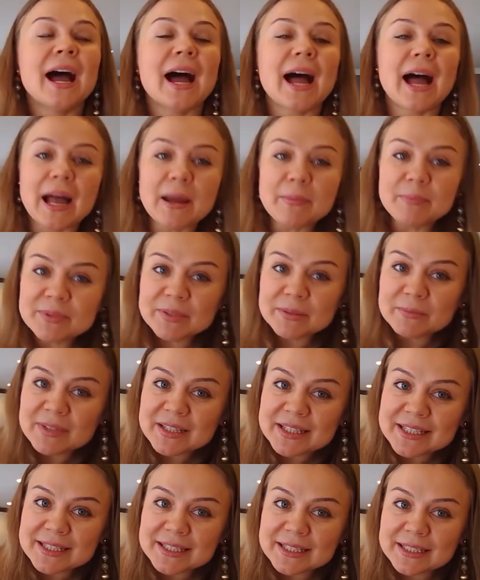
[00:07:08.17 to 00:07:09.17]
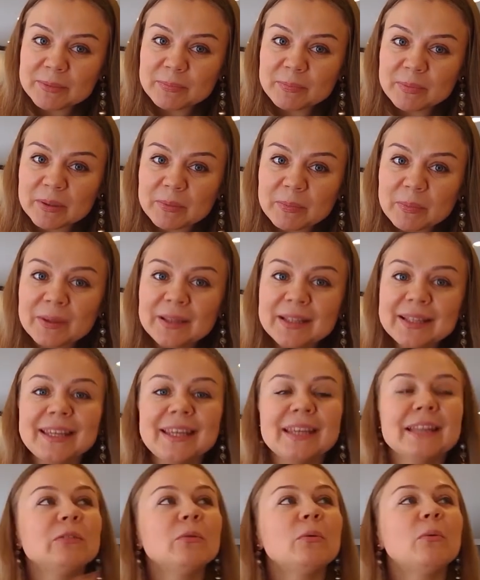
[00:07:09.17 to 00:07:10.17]
Optimistic people
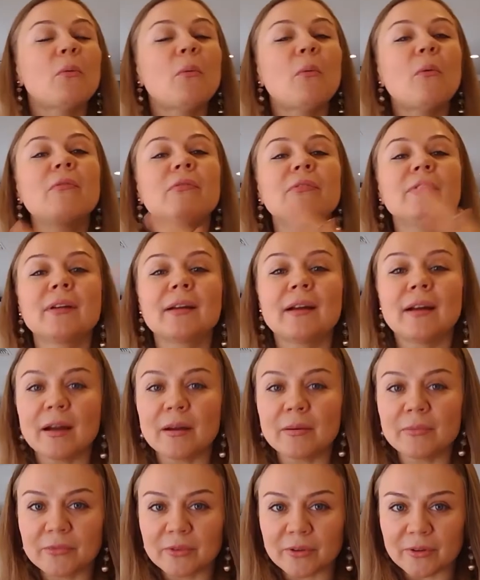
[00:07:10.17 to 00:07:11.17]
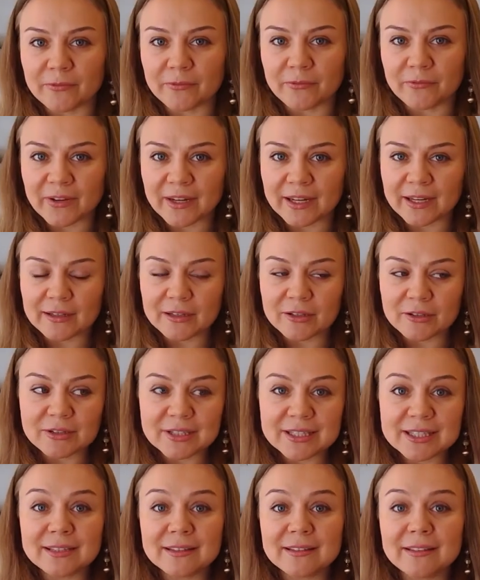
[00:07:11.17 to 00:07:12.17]
can overcome their
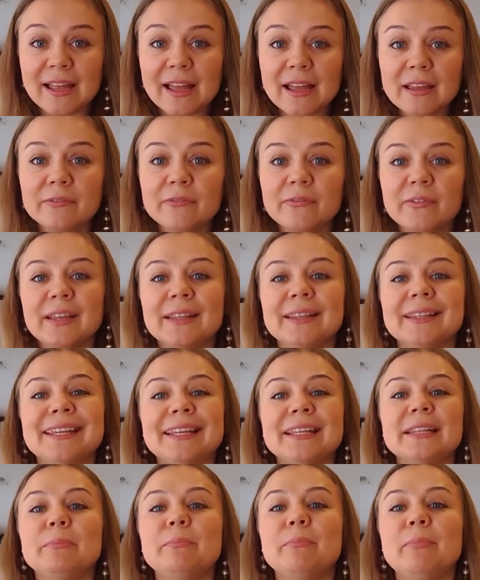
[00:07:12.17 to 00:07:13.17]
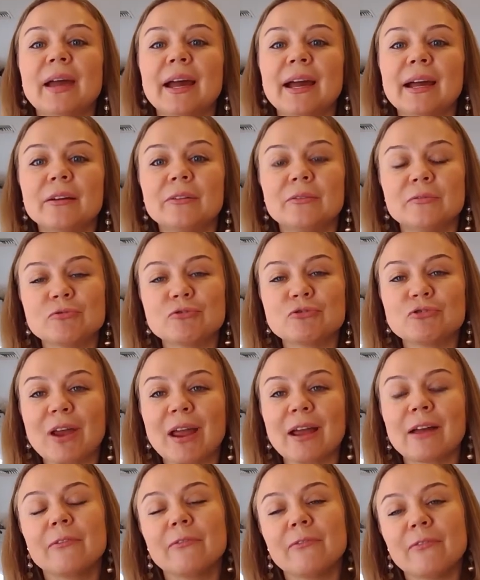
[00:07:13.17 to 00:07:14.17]
failures in life and get back on
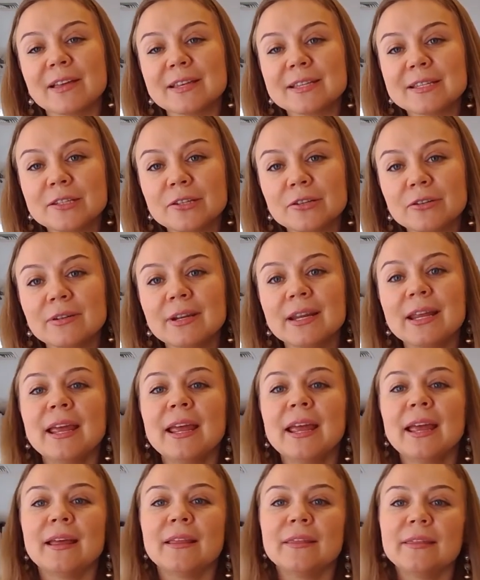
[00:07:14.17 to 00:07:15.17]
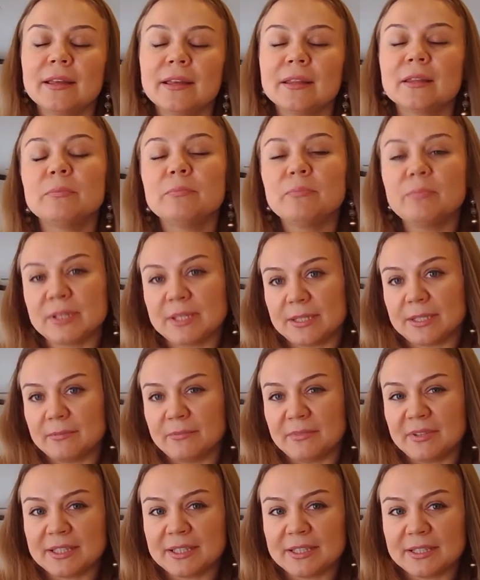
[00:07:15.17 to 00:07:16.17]
track faster than
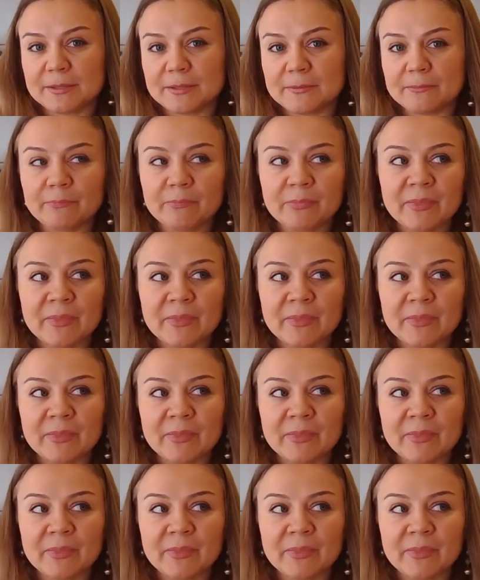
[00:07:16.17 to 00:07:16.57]
pessimists.